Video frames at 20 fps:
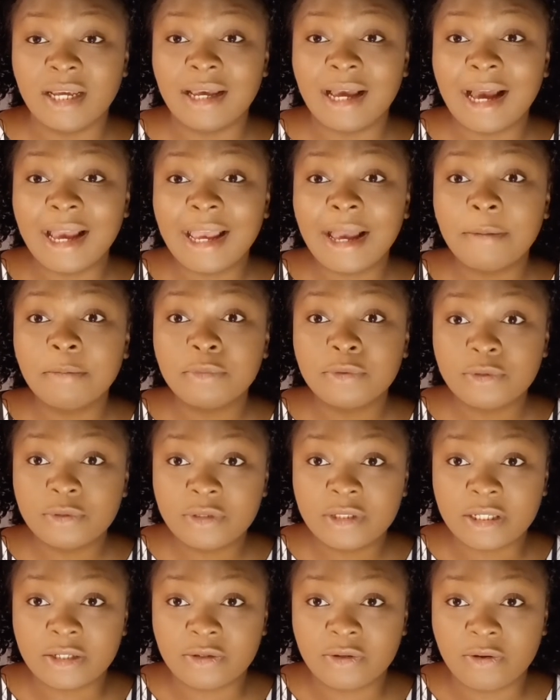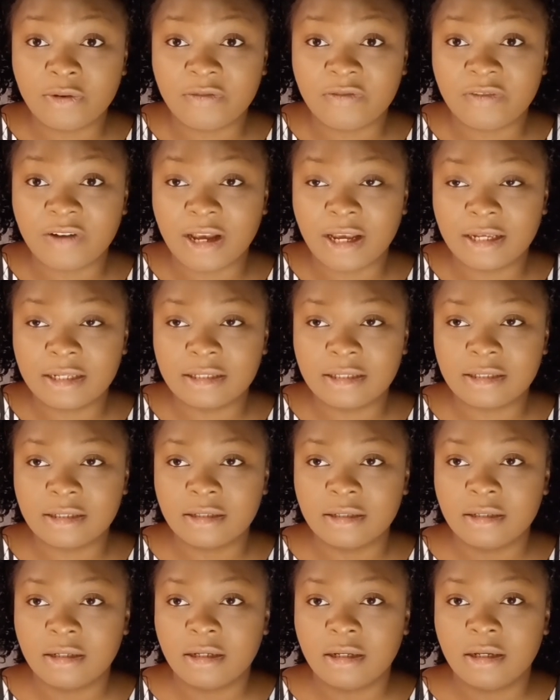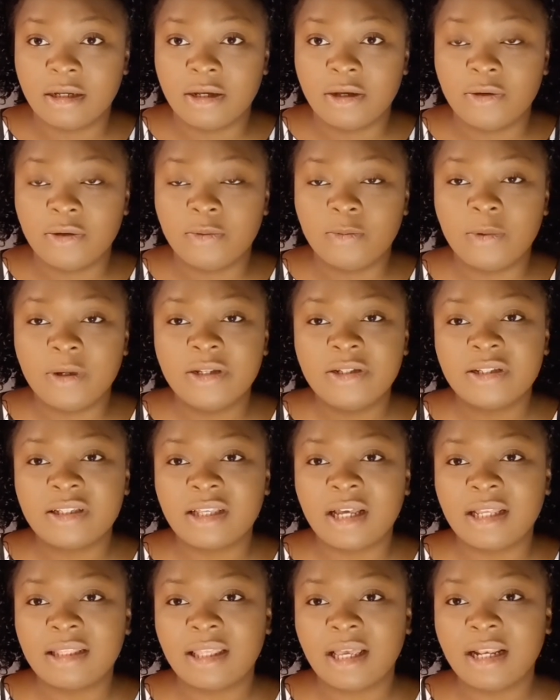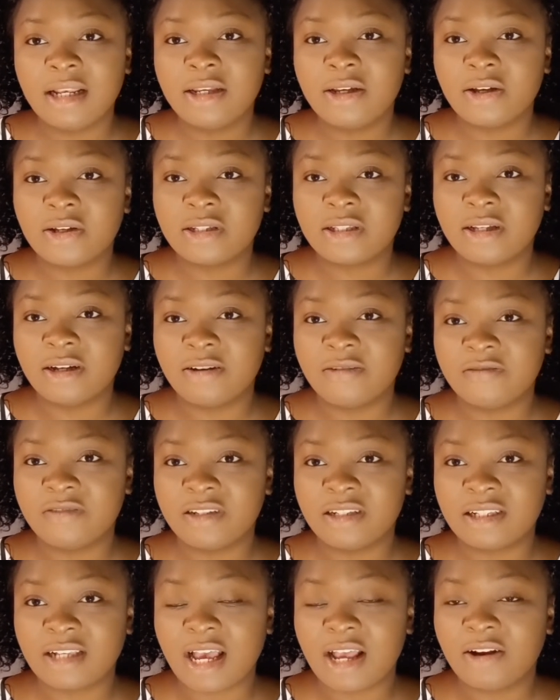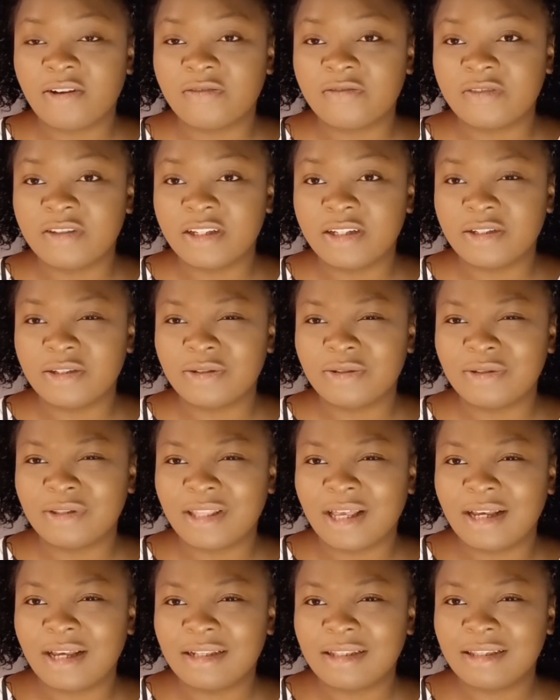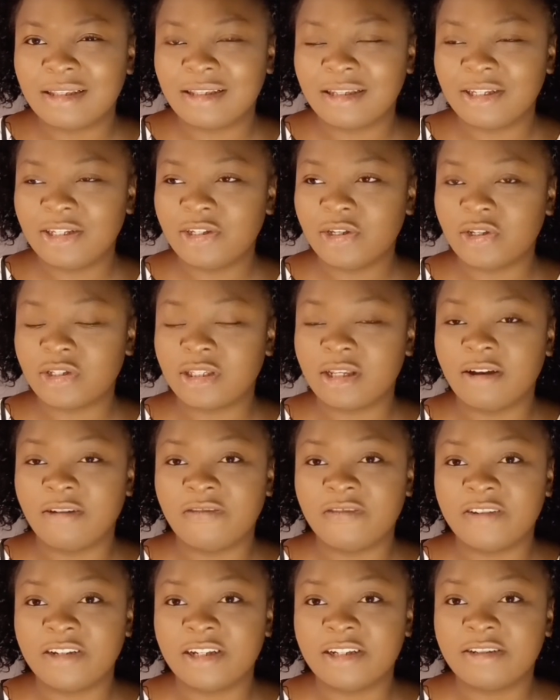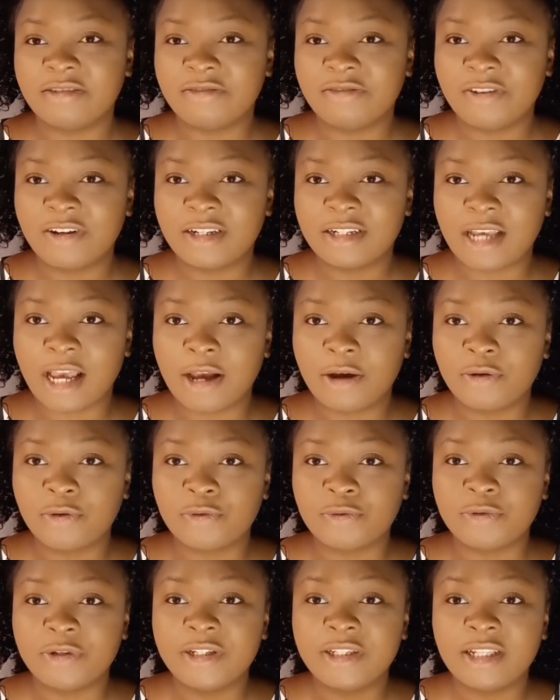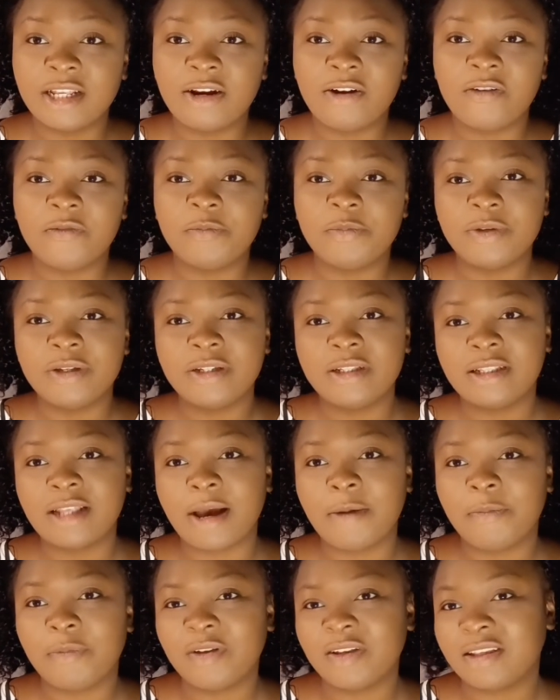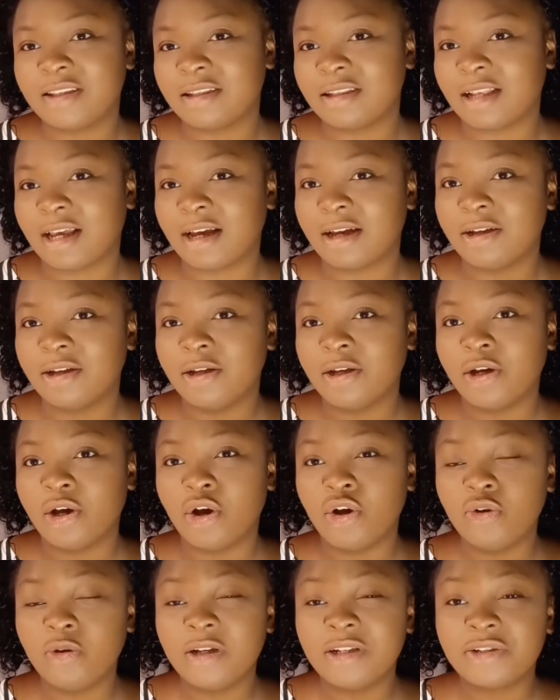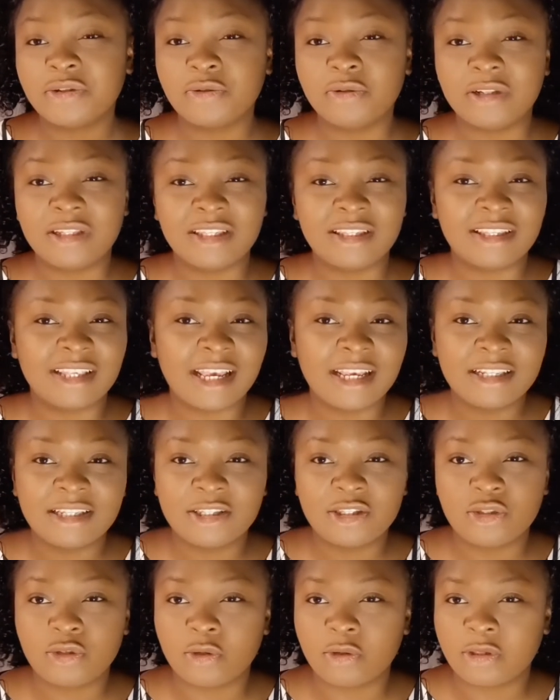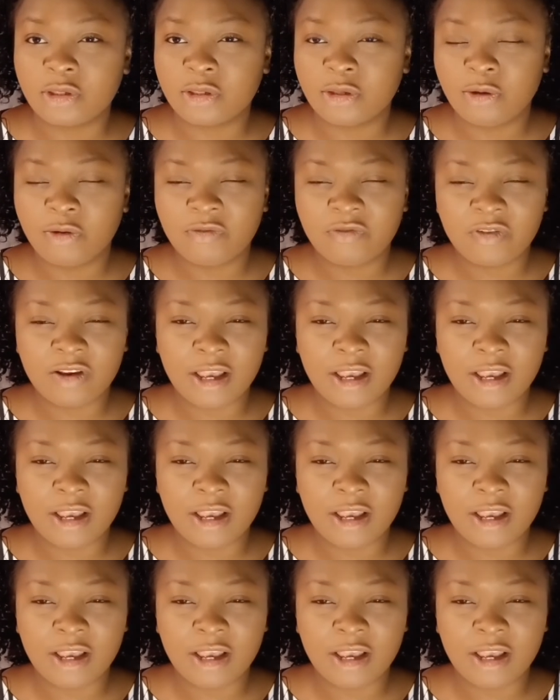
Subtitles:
I am good enough. And when you start telling yourself these kind of things, you start seeing yourself in a different angle, instead of being that person that always criticizes yourself,